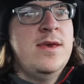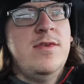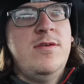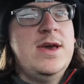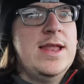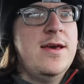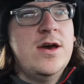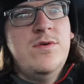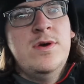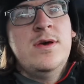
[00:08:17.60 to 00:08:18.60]
you gotta
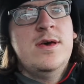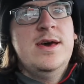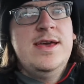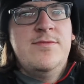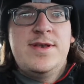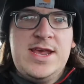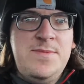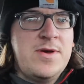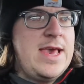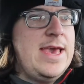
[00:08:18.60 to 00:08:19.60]
go uh, and
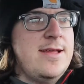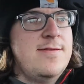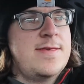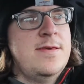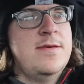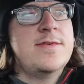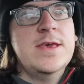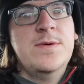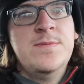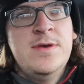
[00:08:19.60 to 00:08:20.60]
redeem your cans.
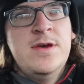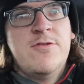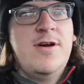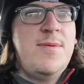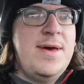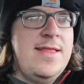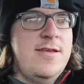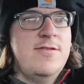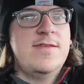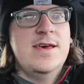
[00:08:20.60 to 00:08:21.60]
So where I'm at,
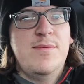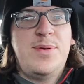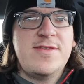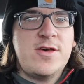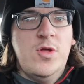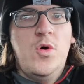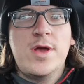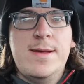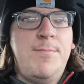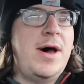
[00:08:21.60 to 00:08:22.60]
there's a place called
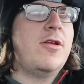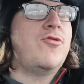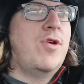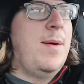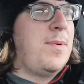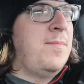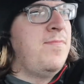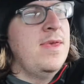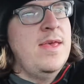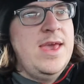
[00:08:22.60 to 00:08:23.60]
Oregon Bottle Drop,
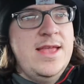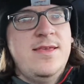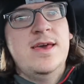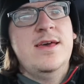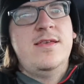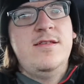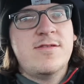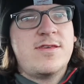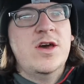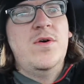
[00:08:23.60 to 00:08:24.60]
and uh, you
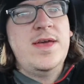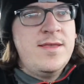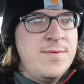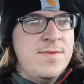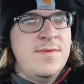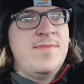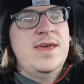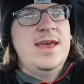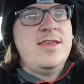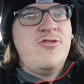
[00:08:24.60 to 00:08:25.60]
just go in
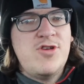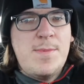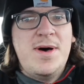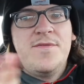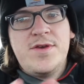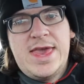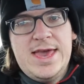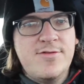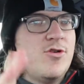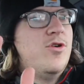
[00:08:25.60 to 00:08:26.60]
uh, and you drop off your
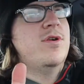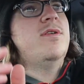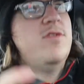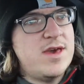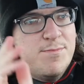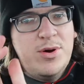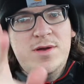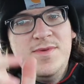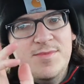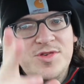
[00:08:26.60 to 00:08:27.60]
cans, or you can put
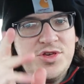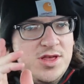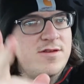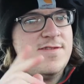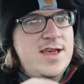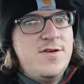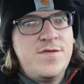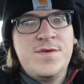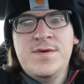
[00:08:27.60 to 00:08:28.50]
them in the machine yourself